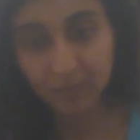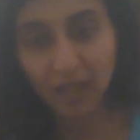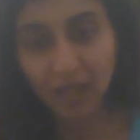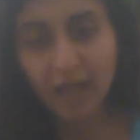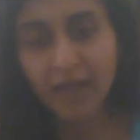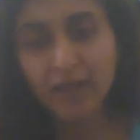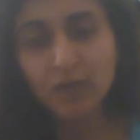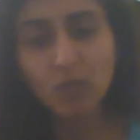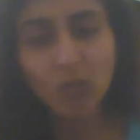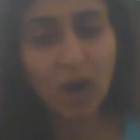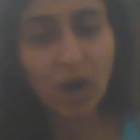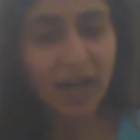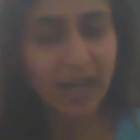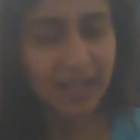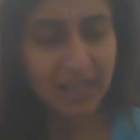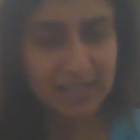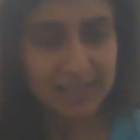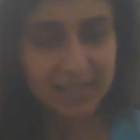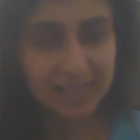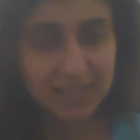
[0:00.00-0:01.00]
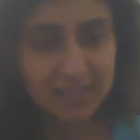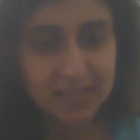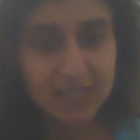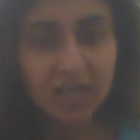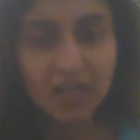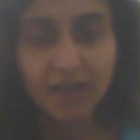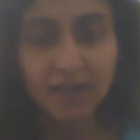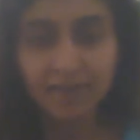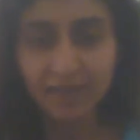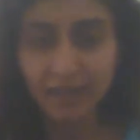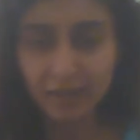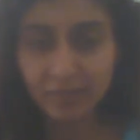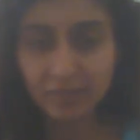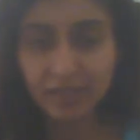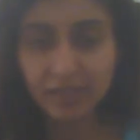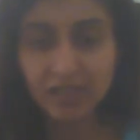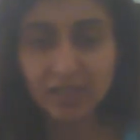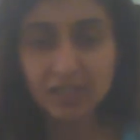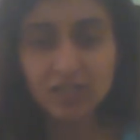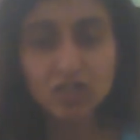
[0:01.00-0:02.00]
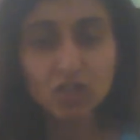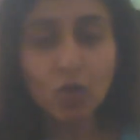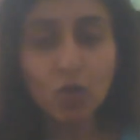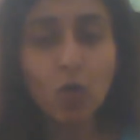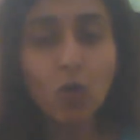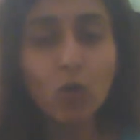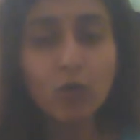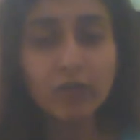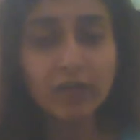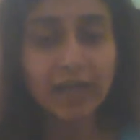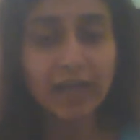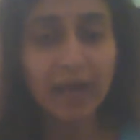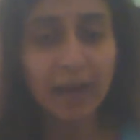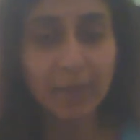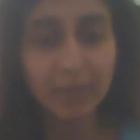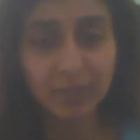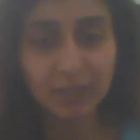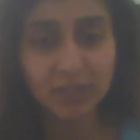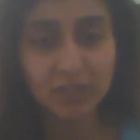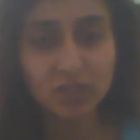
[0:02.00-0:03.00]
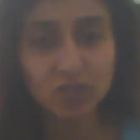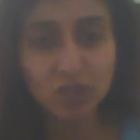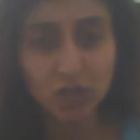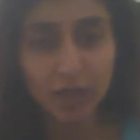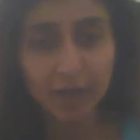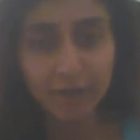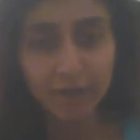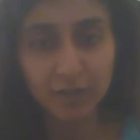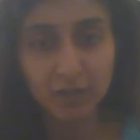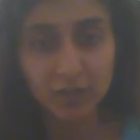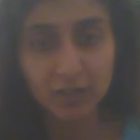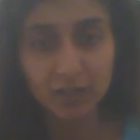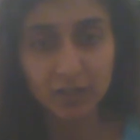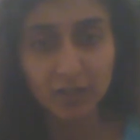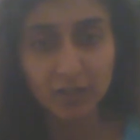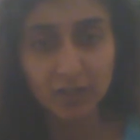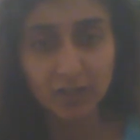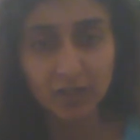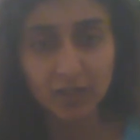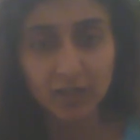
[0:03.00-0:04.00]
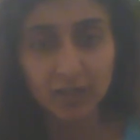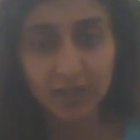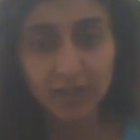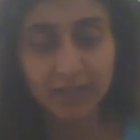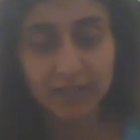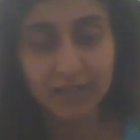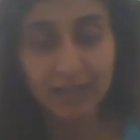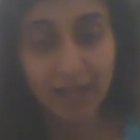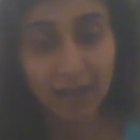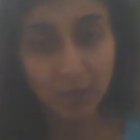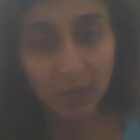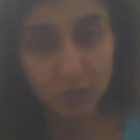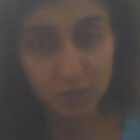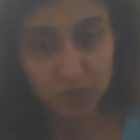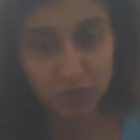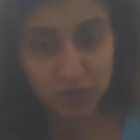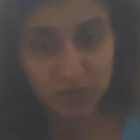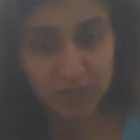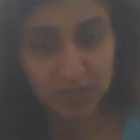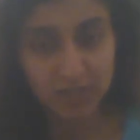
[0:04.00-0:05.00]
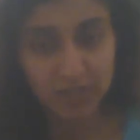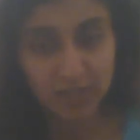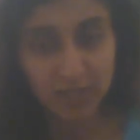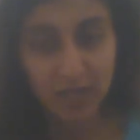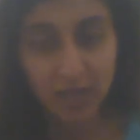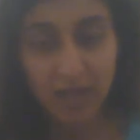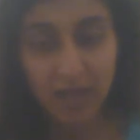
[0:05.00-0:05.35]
And why is it that meanings overlap each other in languages?